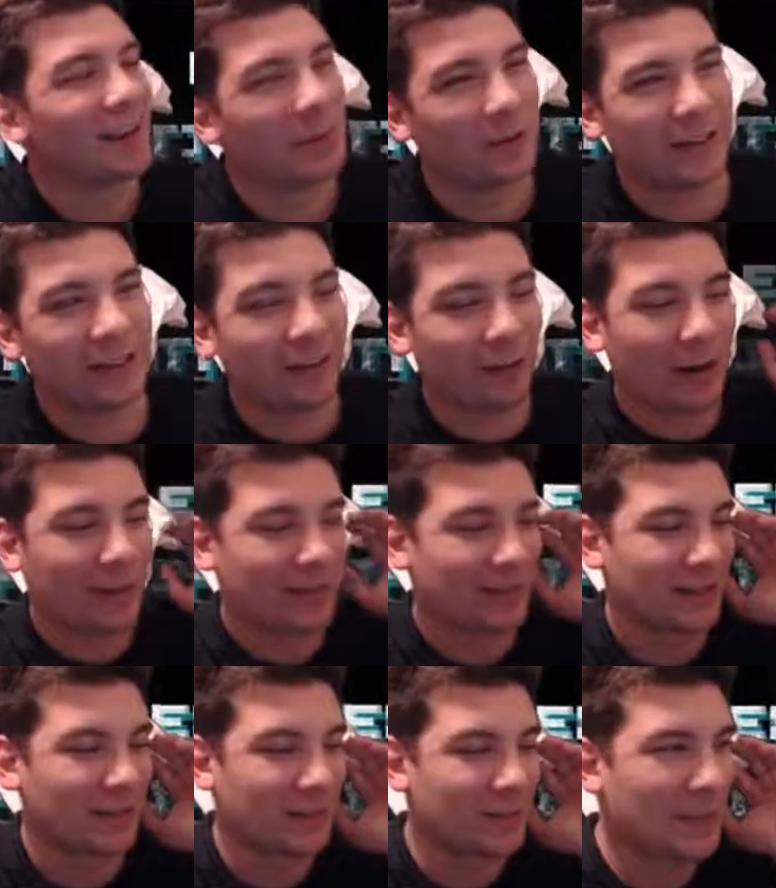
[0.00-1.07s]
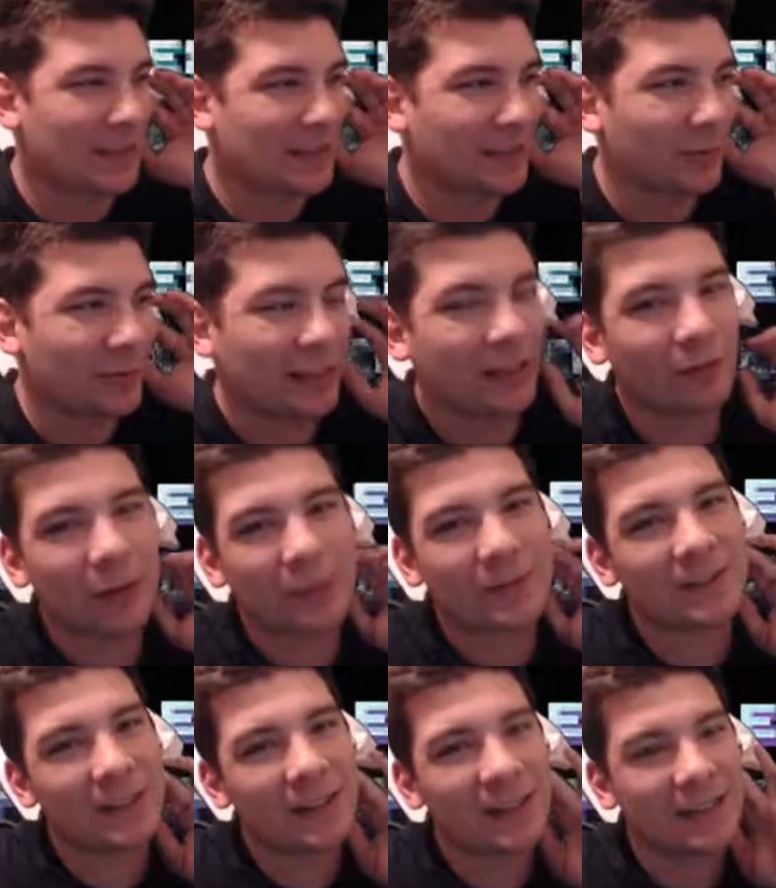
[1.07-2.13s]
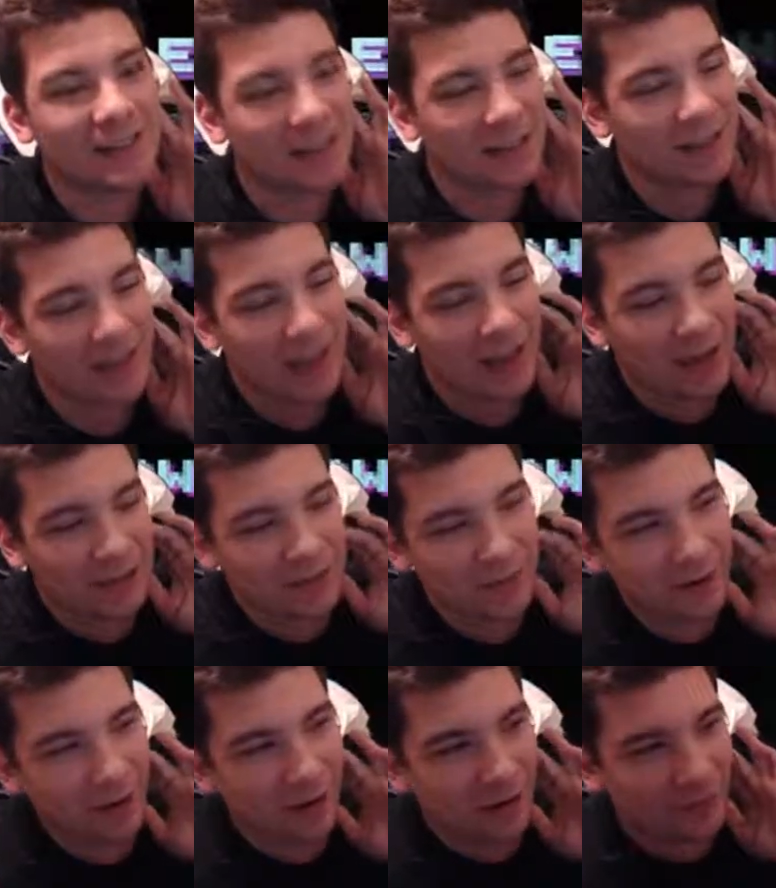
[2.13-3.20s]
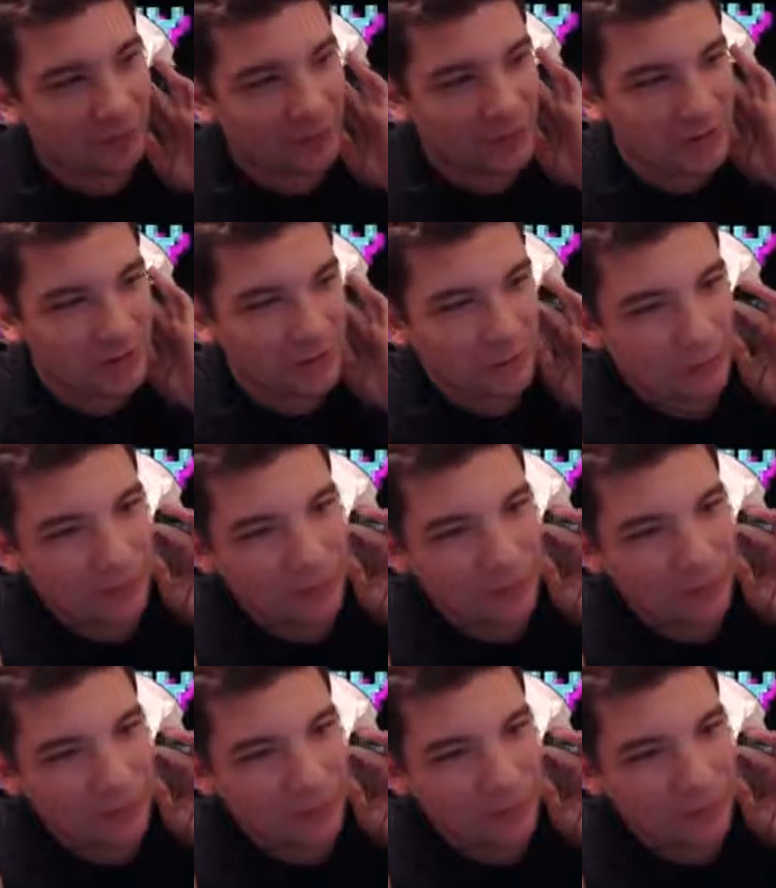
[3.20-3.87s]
What Eagle Raptor did, because basically what Eagle Raptor did, he said it was very hard for him to do